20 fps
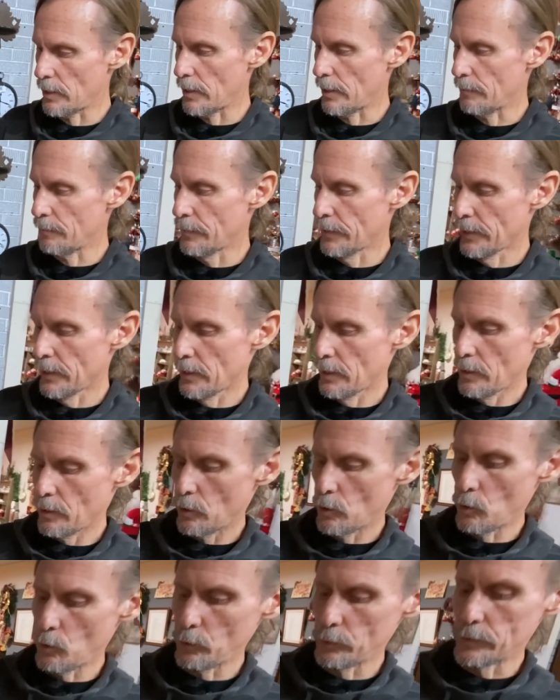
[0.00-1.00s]
uh,
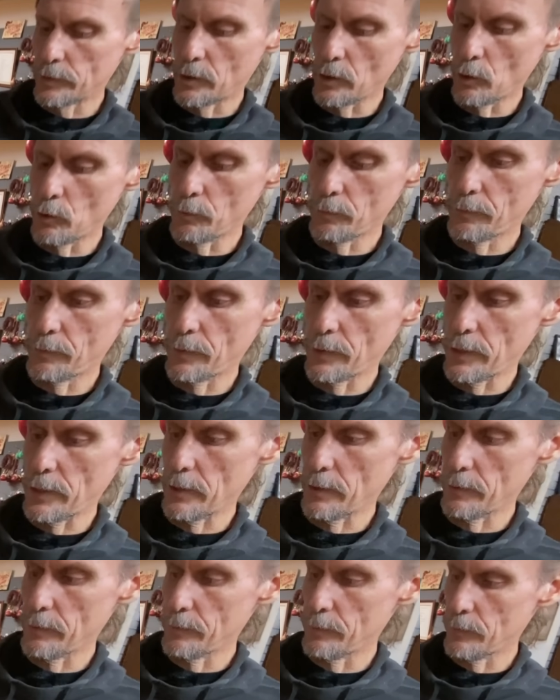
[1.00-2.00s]
old Gulf
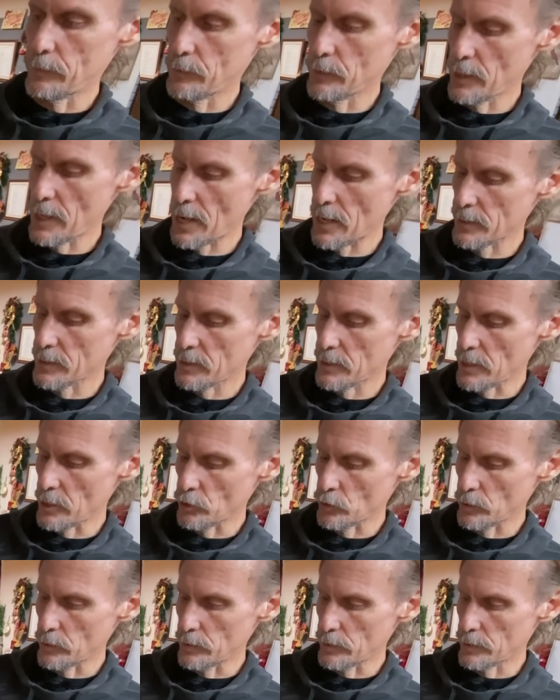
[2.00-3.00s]
uh, gas
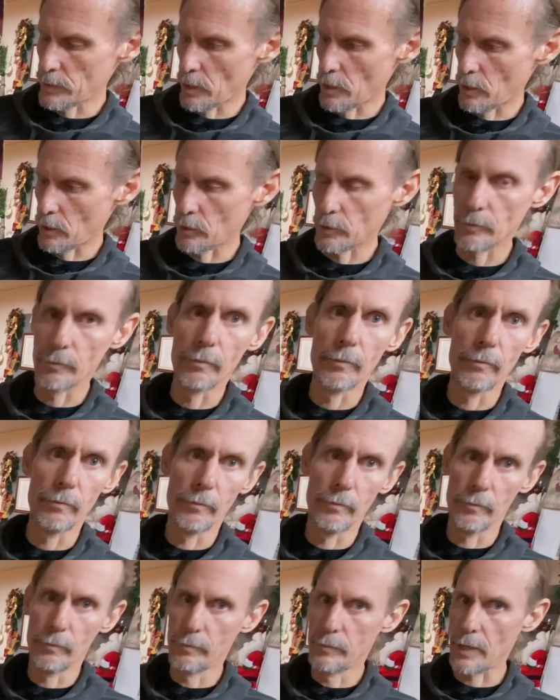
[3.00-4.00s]
stations are
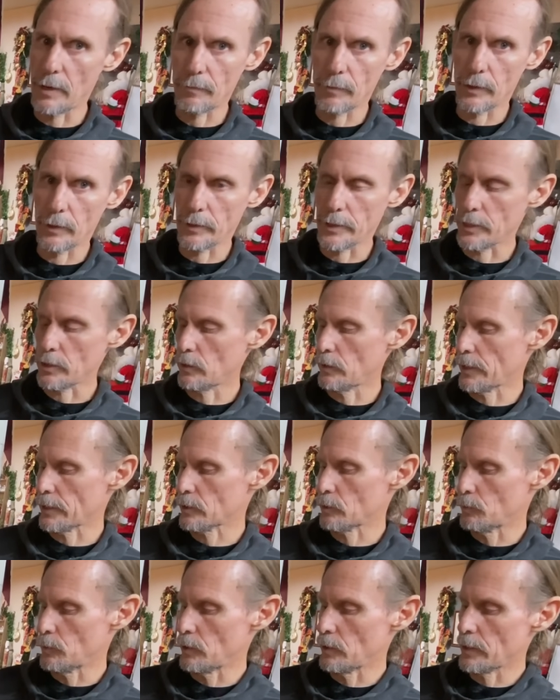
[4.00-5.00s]
definitely
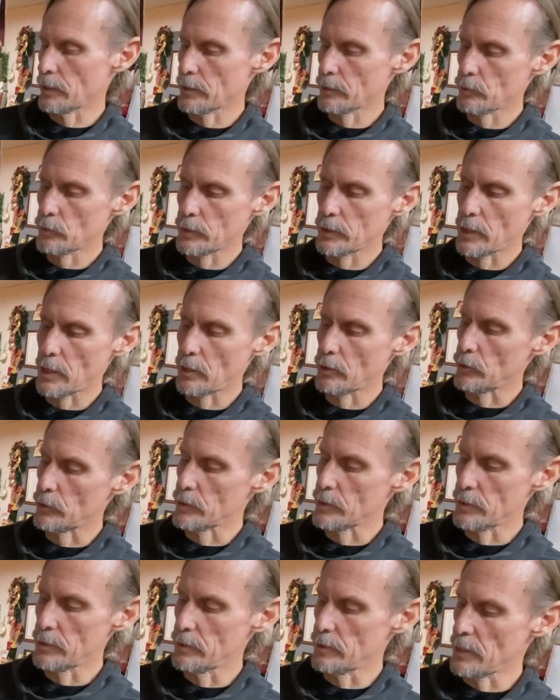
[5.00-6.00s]
collectible. $100,
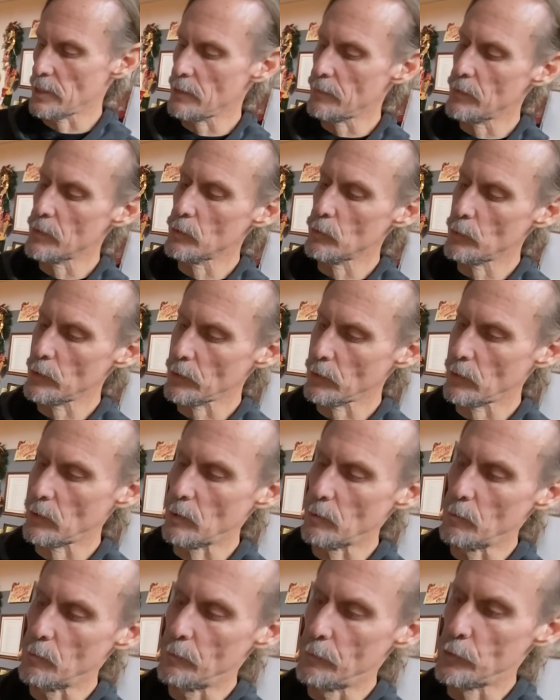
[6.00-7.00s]
uh, even with
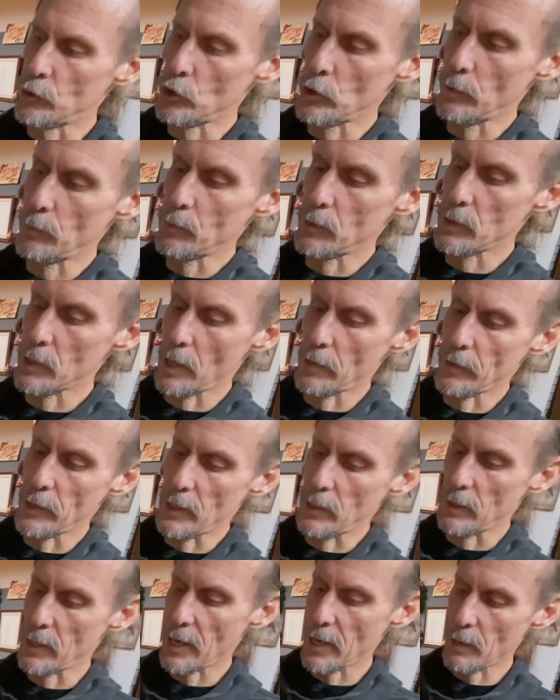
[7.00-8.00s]
the chips on
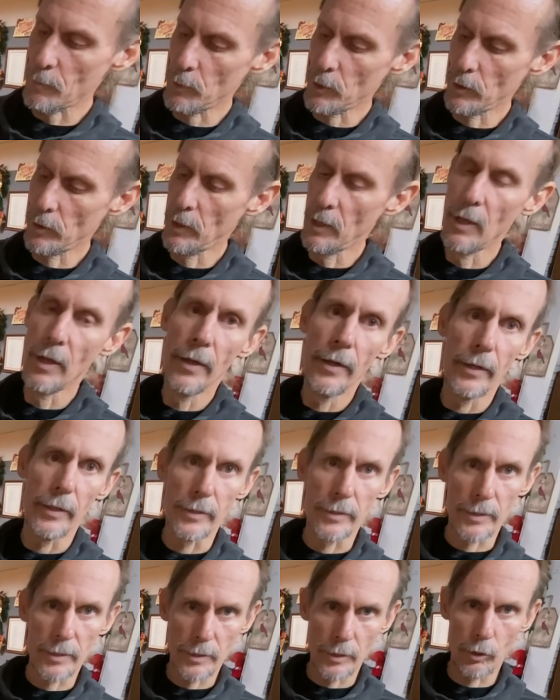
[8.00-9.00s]
the enamel,
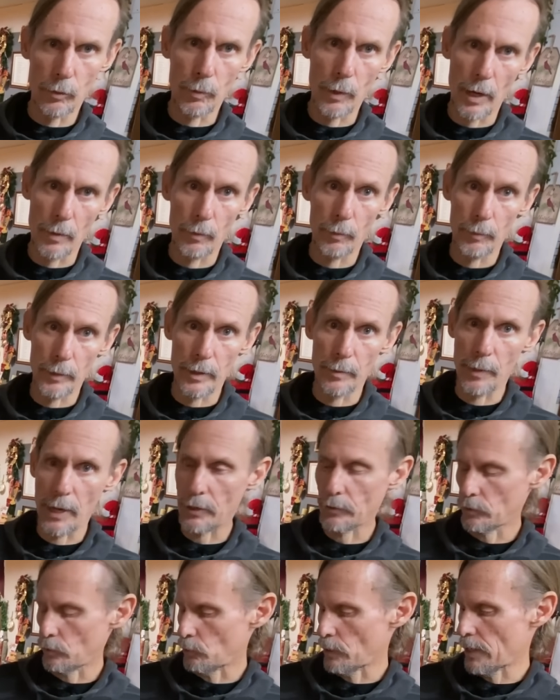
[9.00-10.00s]
is still probably
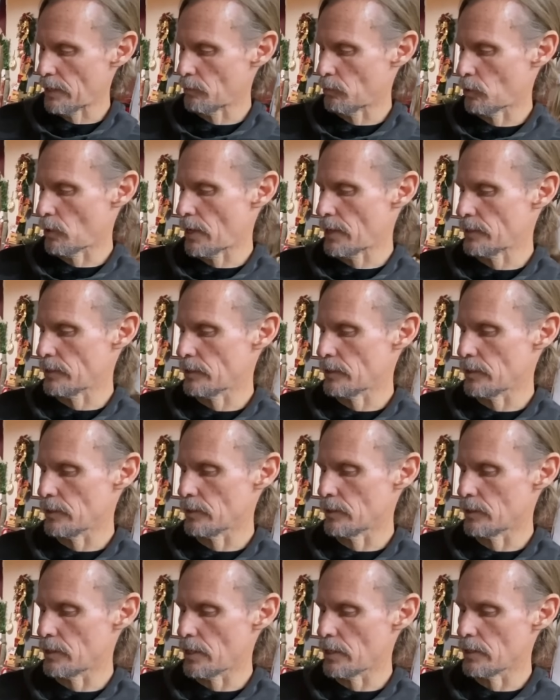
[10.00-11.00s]
about the right price
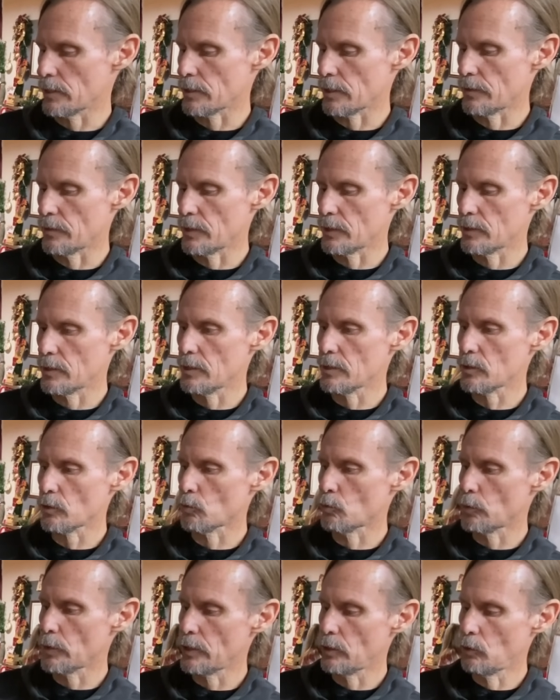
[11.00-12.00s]
these days. And this is a
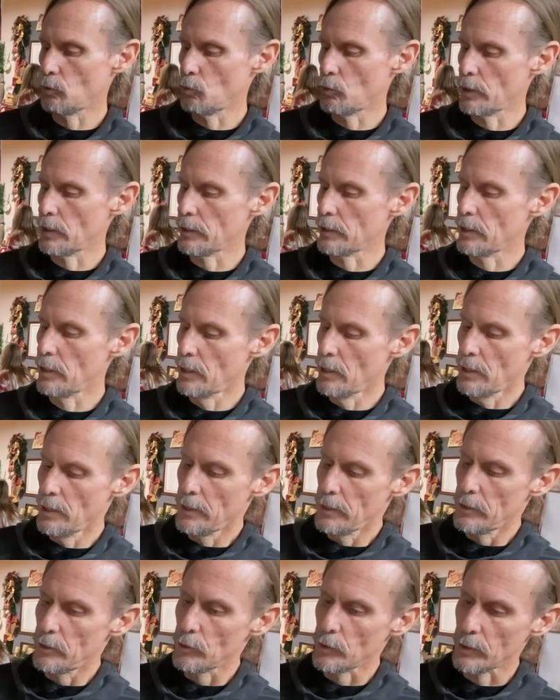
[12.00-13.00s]
real one.
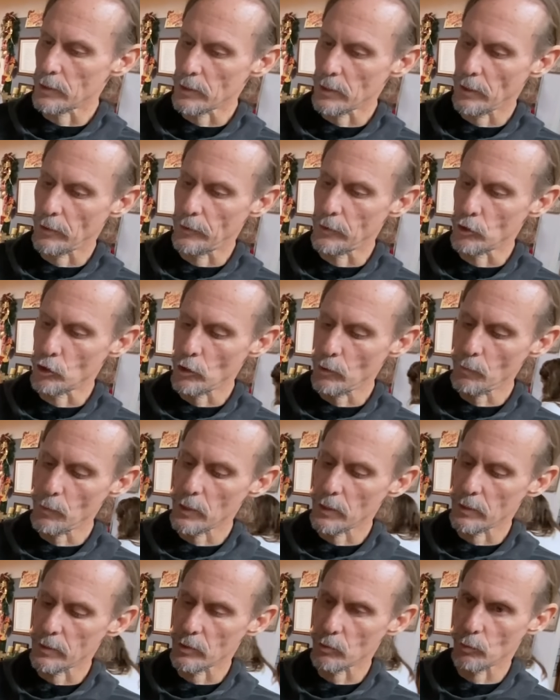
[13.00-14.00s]
You can tell the
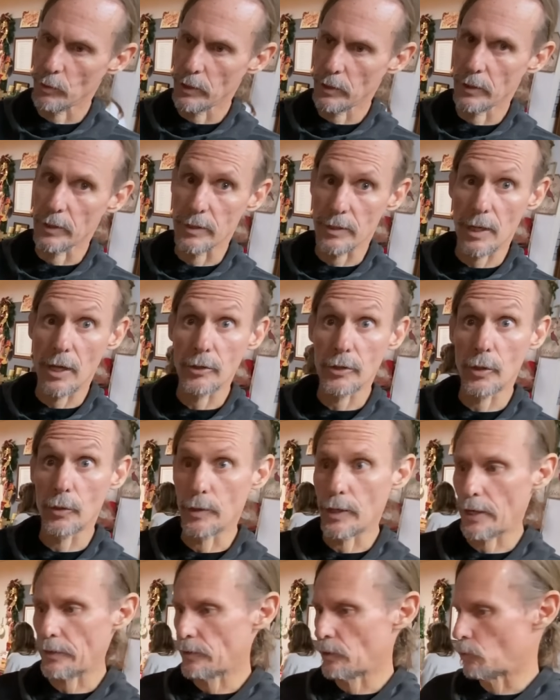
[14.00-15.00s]
chipping is real. It's also
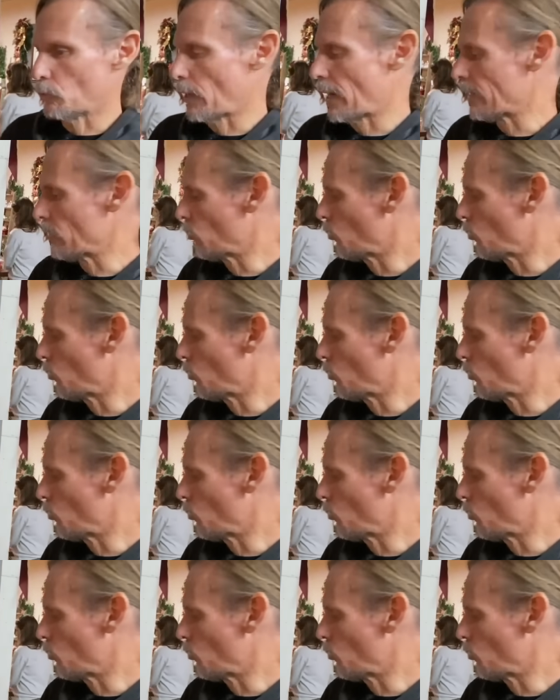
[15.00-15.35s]
got the right